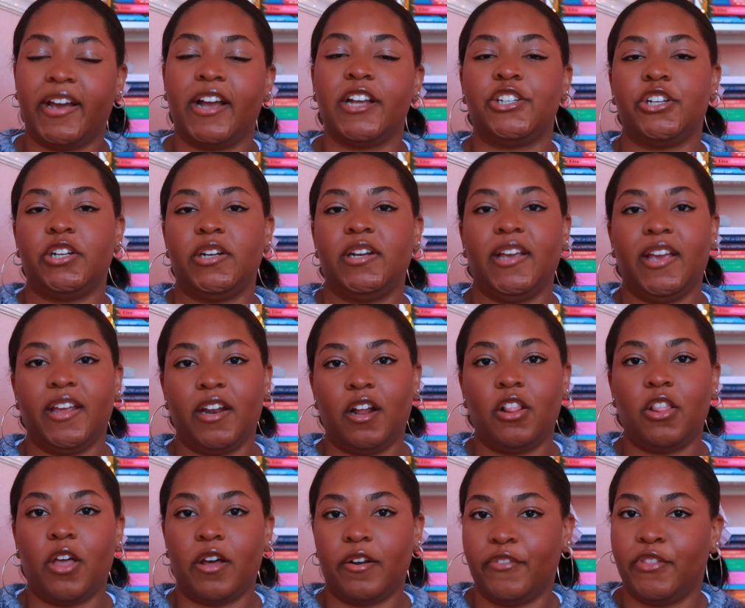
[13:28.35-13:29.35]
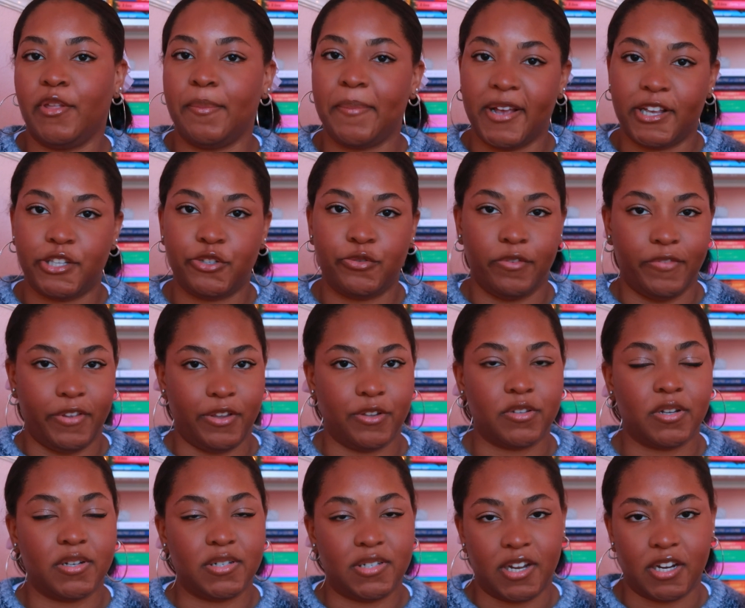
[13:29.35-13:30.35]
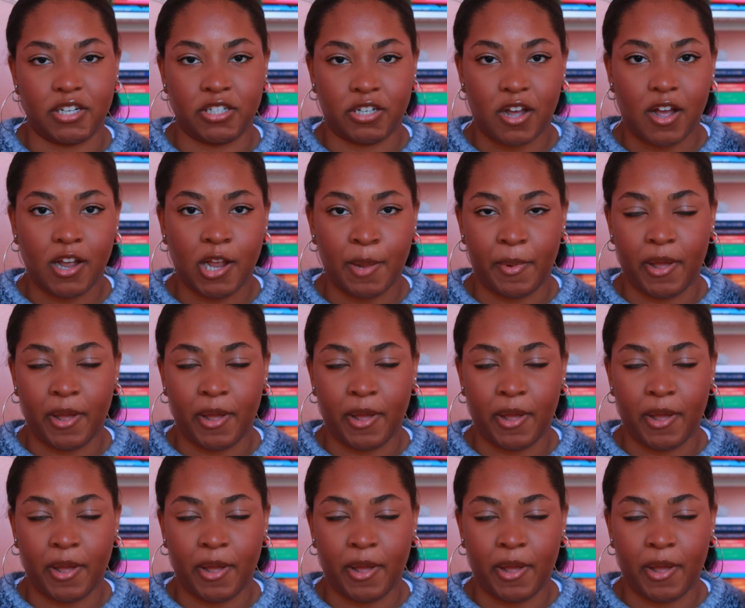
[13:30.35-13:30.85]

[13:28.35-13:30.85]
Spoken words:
I started to get a lot of the mixed reviews on TikTok